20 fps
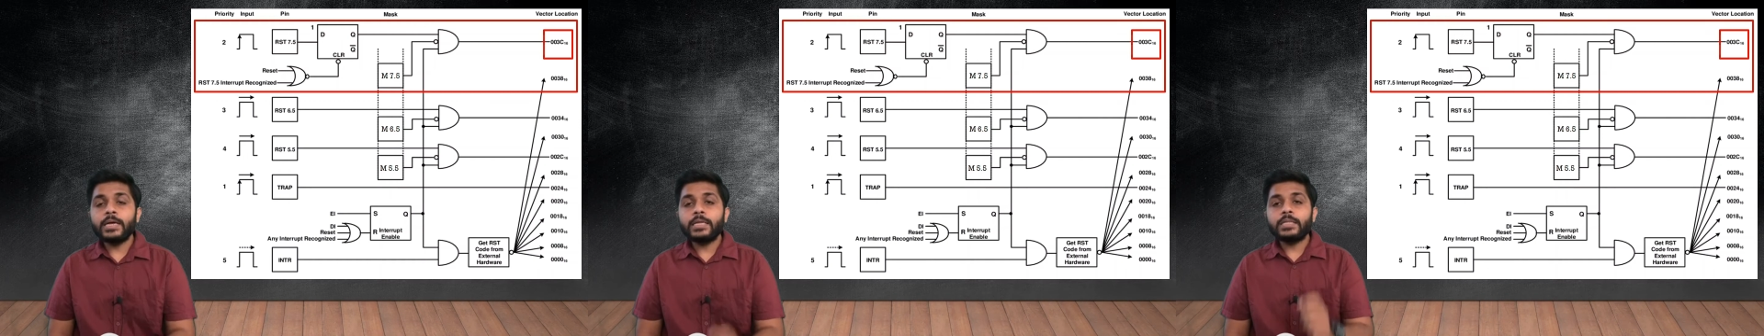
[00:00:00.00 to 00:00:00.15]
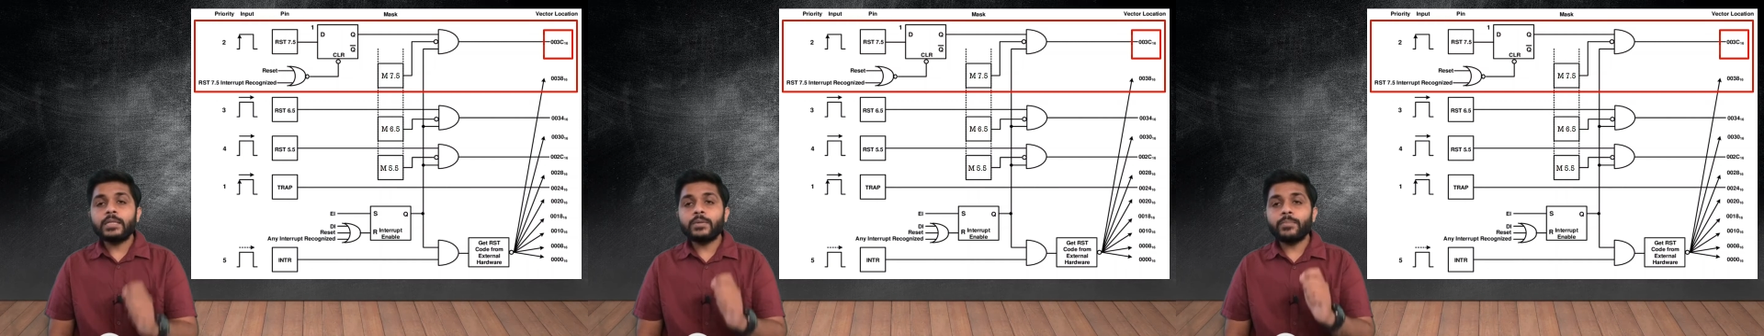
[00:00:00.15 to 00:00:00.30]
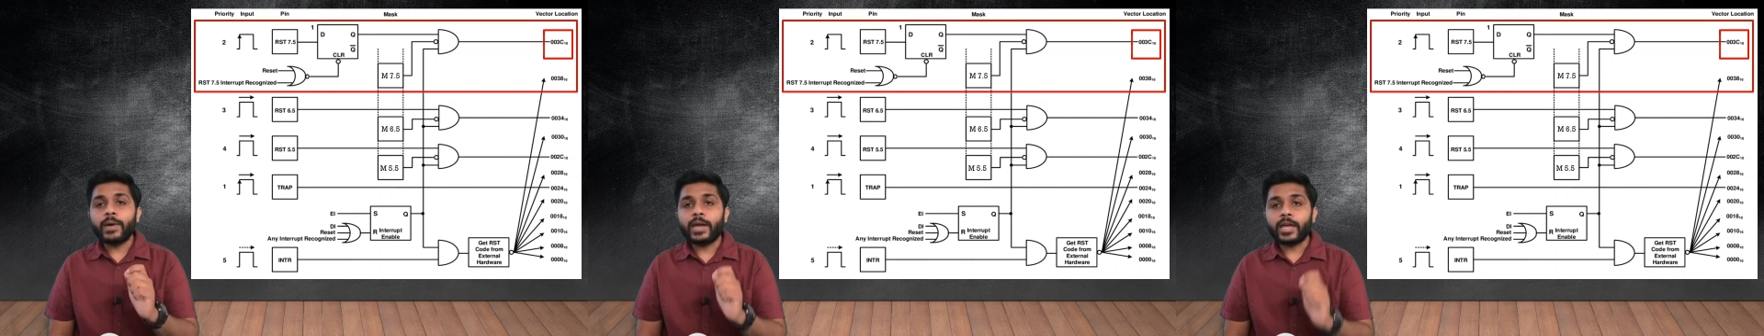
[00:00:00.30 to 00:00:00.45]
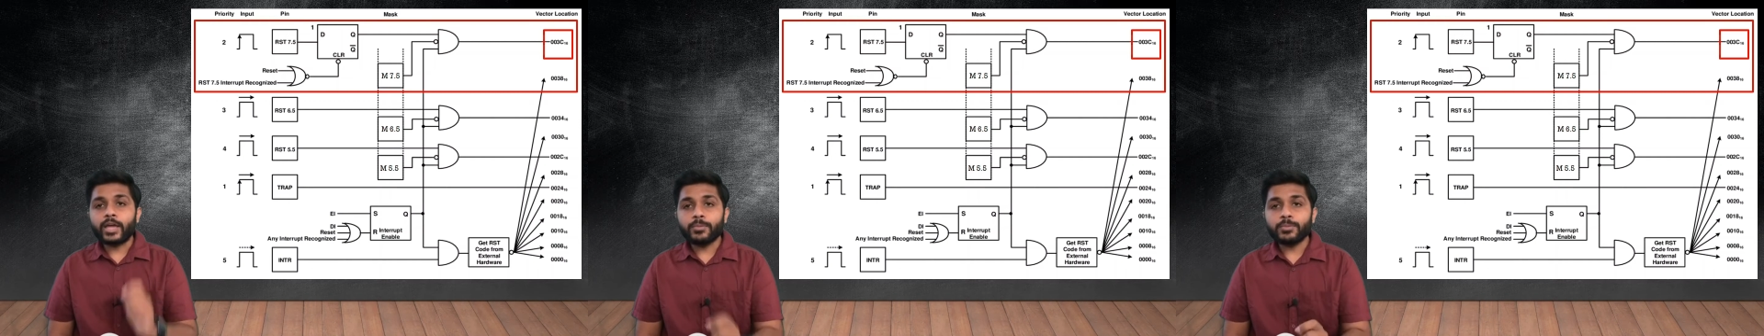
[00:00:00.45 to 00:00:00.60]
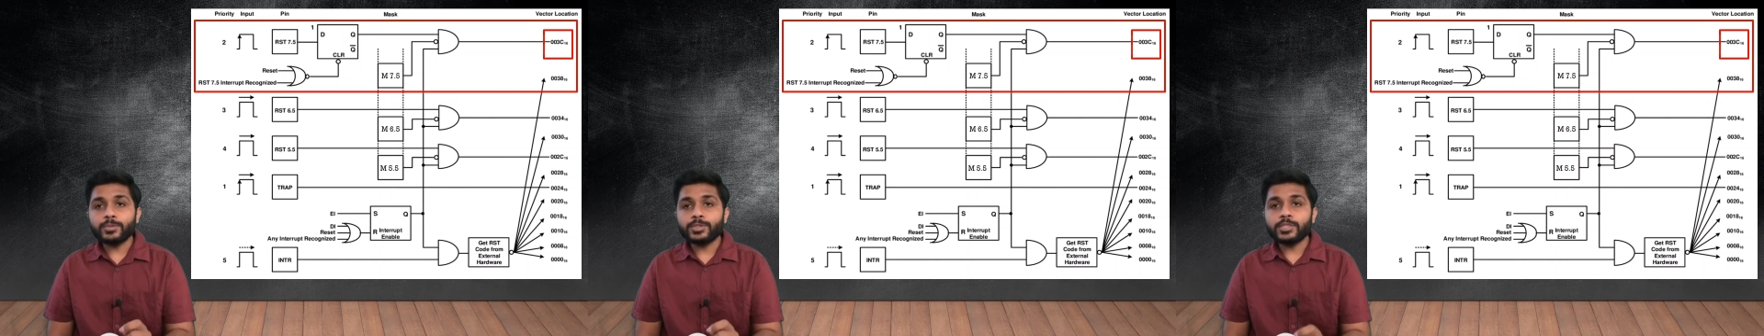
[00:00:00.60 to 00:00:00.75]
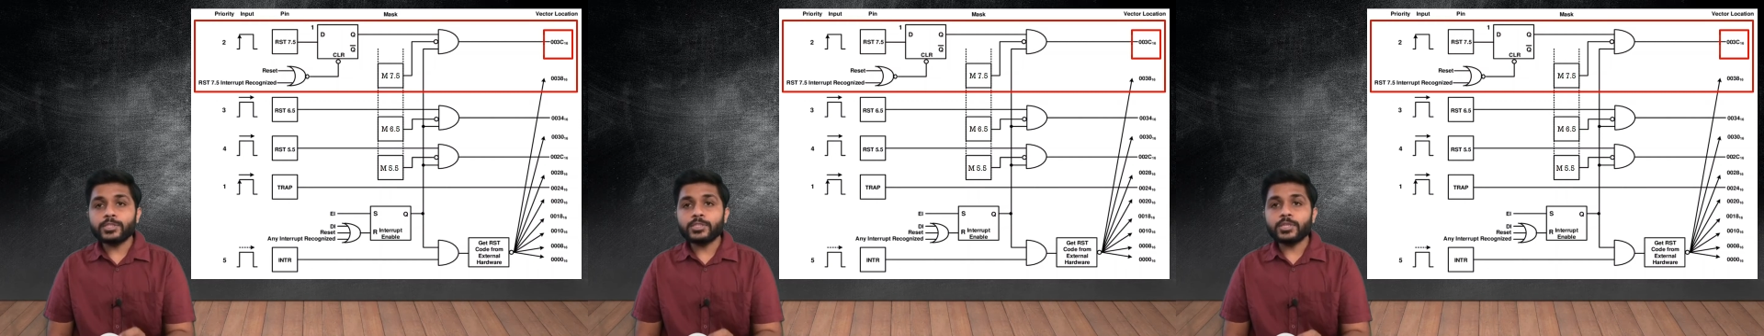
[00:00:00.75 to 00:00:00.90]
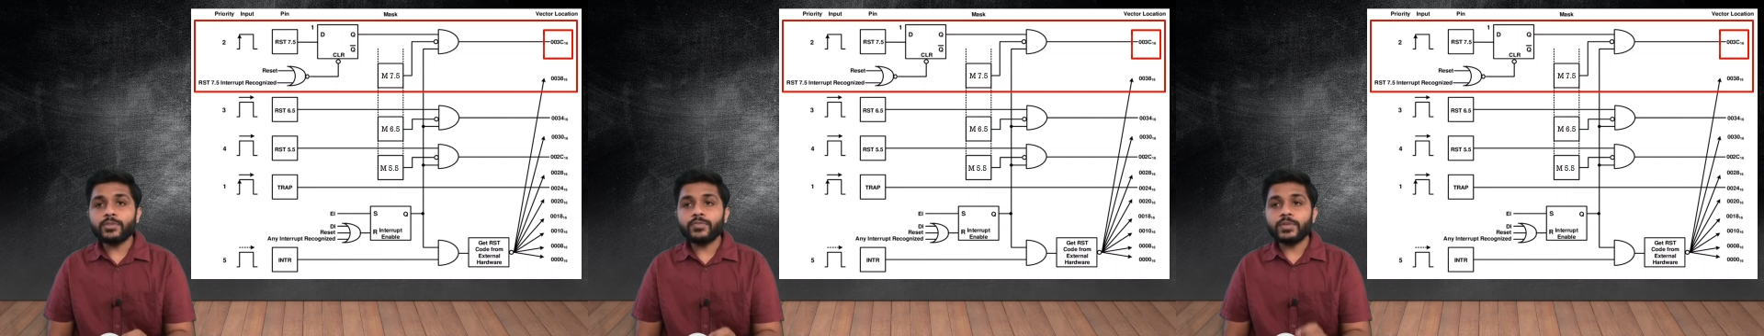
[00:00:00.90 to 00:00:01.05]
the
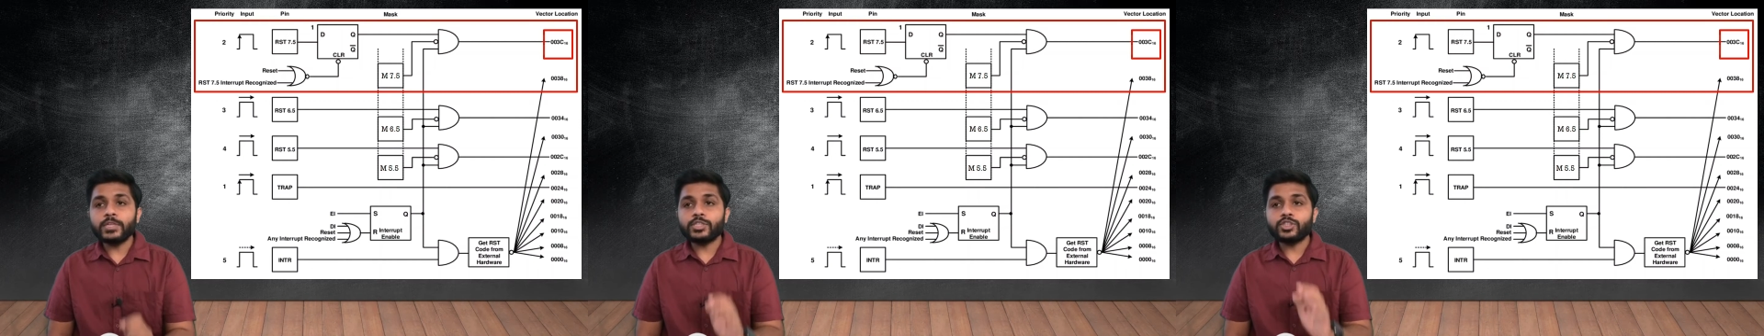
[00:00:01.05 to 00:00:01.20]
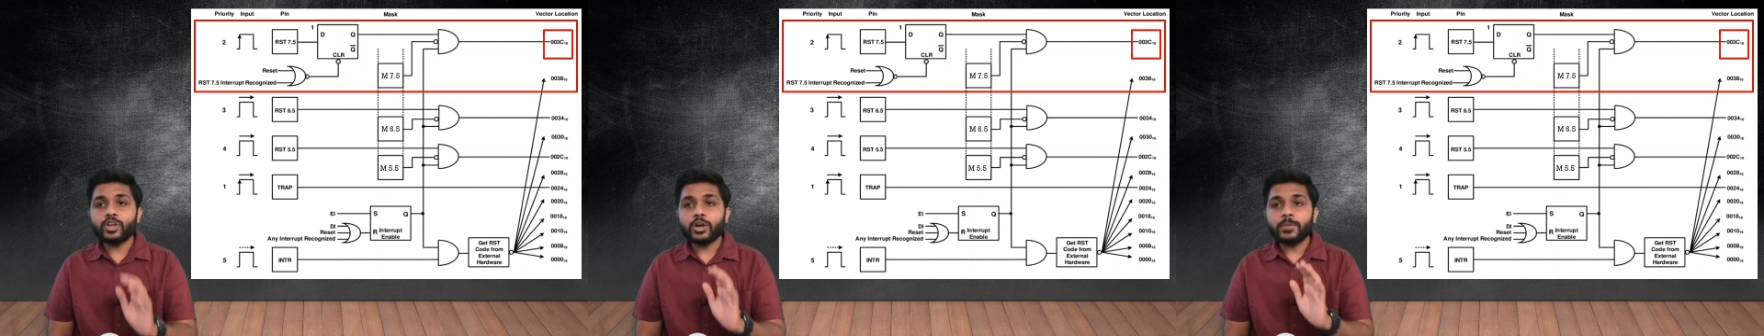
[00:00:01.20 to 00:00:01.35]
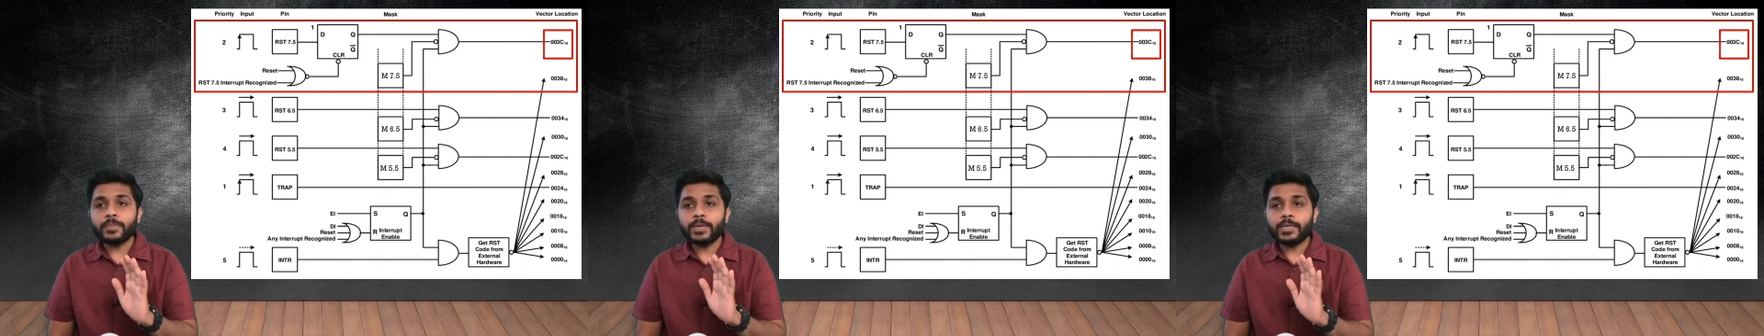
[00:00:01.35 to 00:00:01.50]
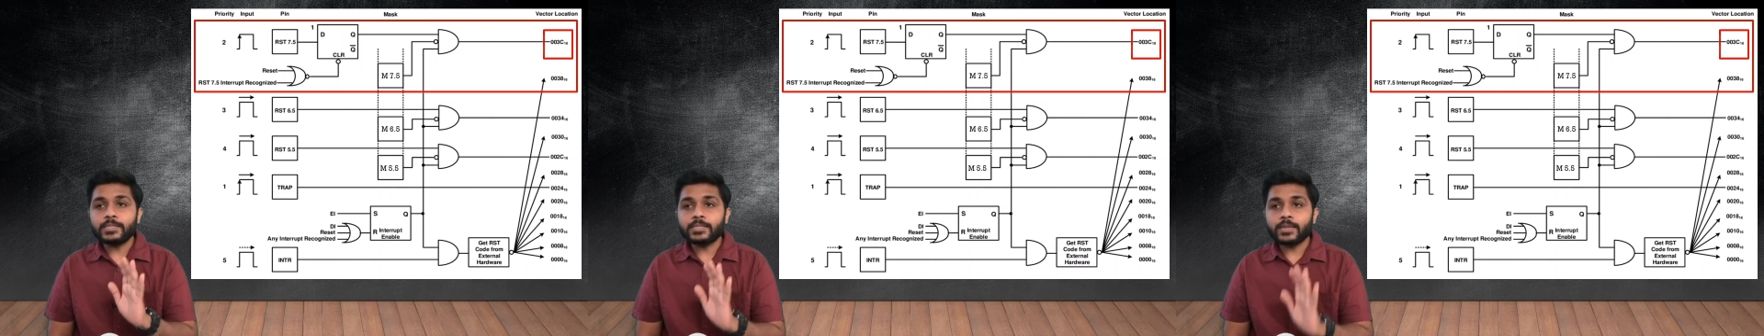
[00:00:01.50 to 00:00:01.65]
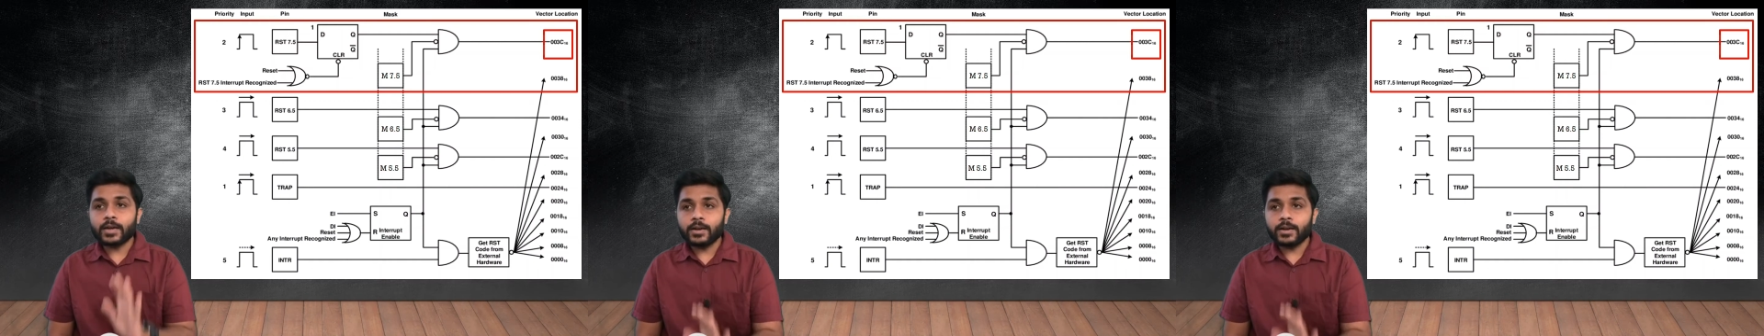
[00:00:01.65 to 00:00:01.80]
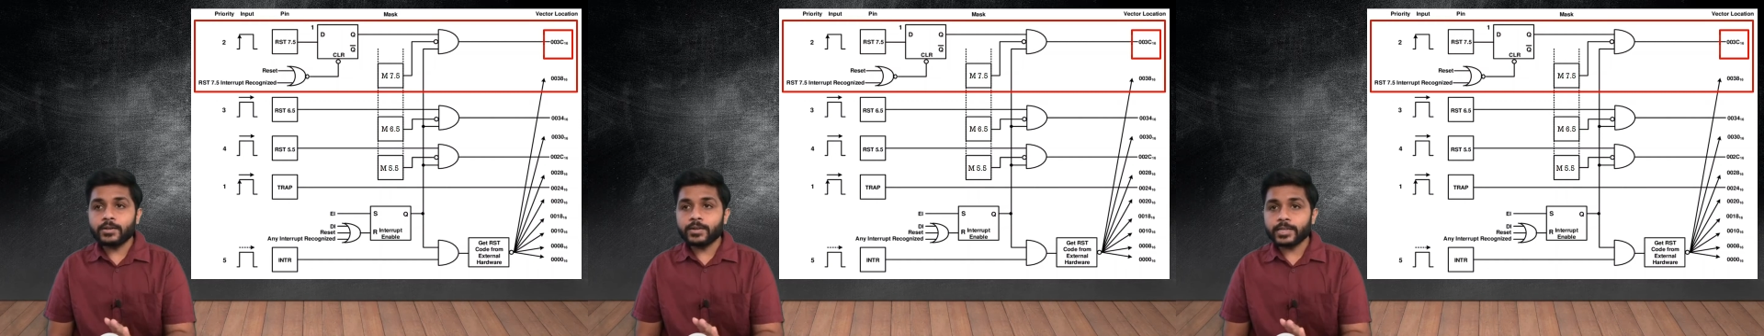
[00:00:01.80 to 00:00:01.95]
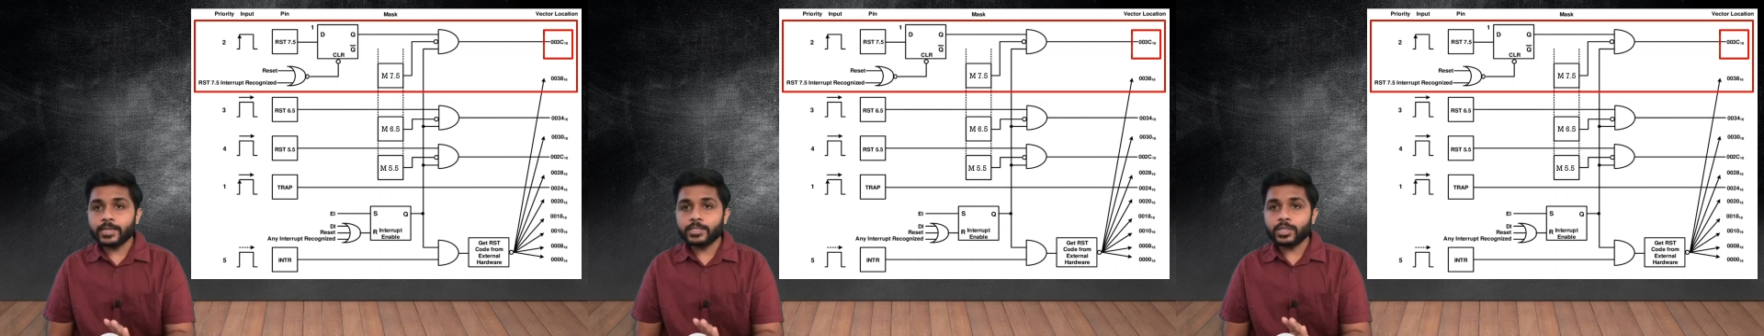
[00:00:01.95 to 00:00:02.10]
microprocessor will stop its
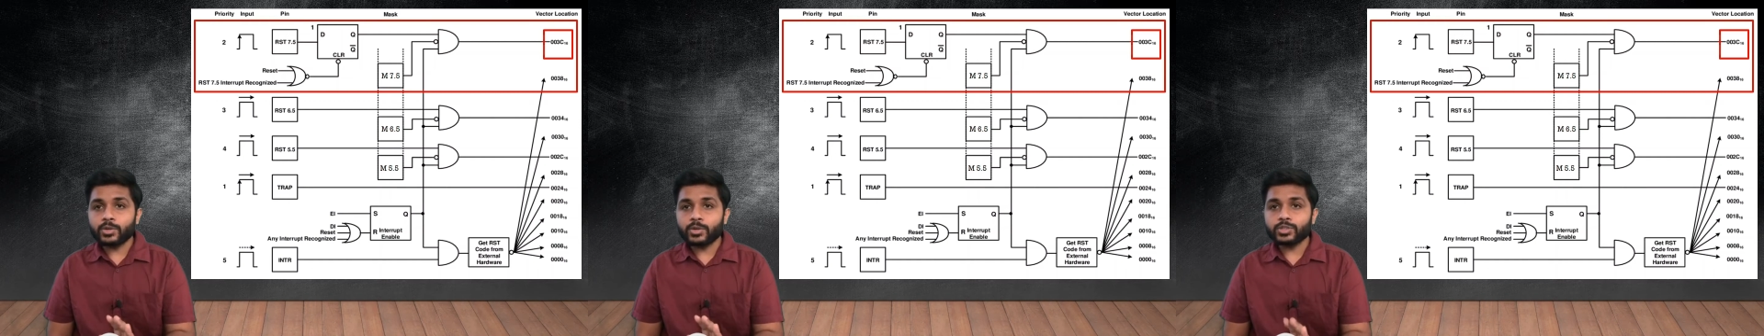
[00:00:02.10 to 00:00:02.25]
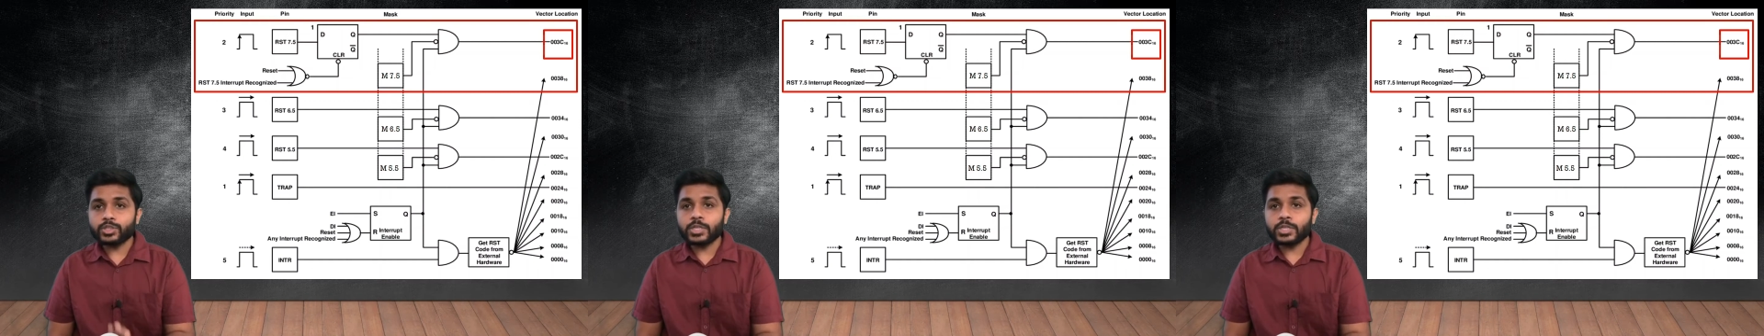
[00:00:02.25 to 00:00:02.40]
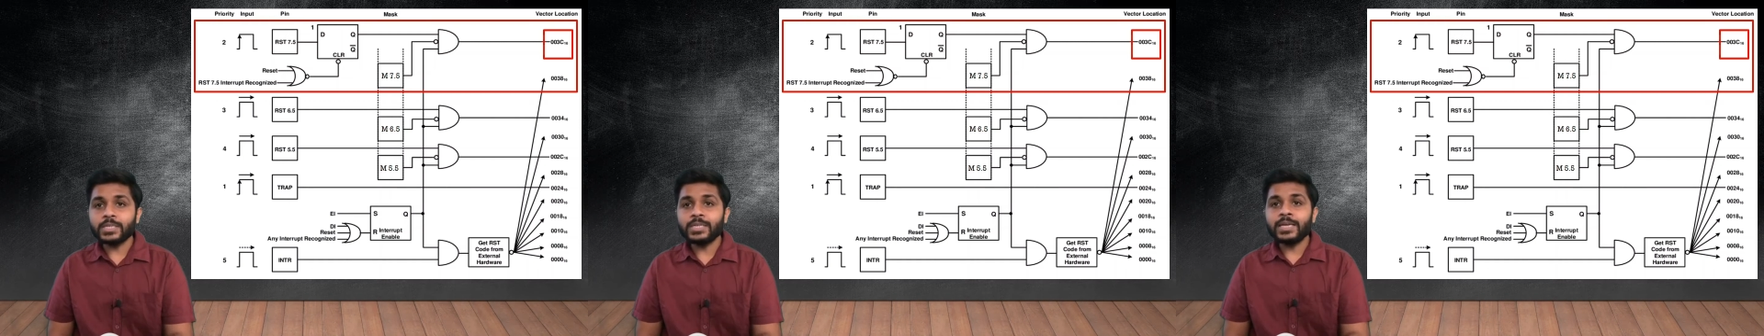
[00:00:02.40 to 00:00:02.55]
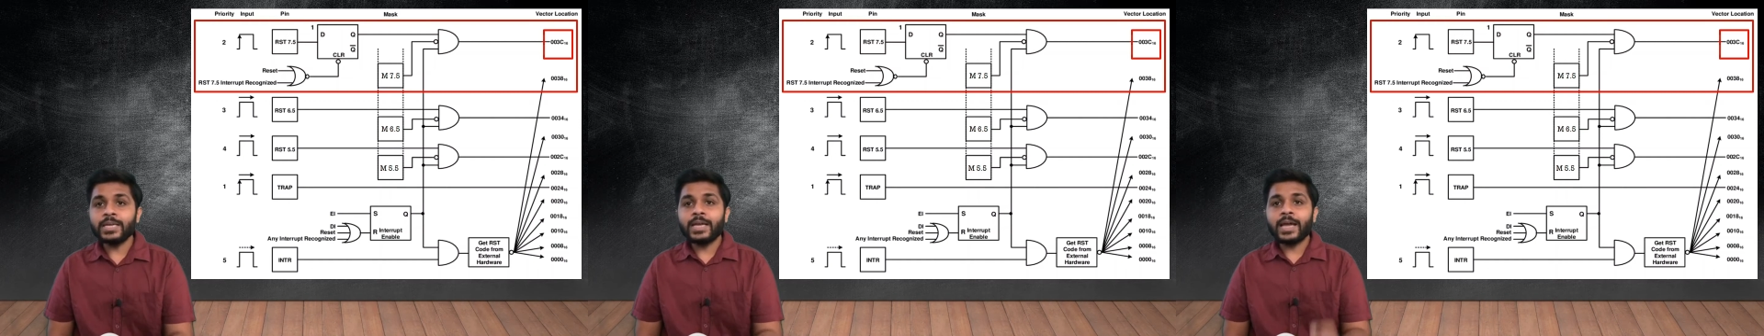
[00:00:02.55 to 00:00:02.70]
current execution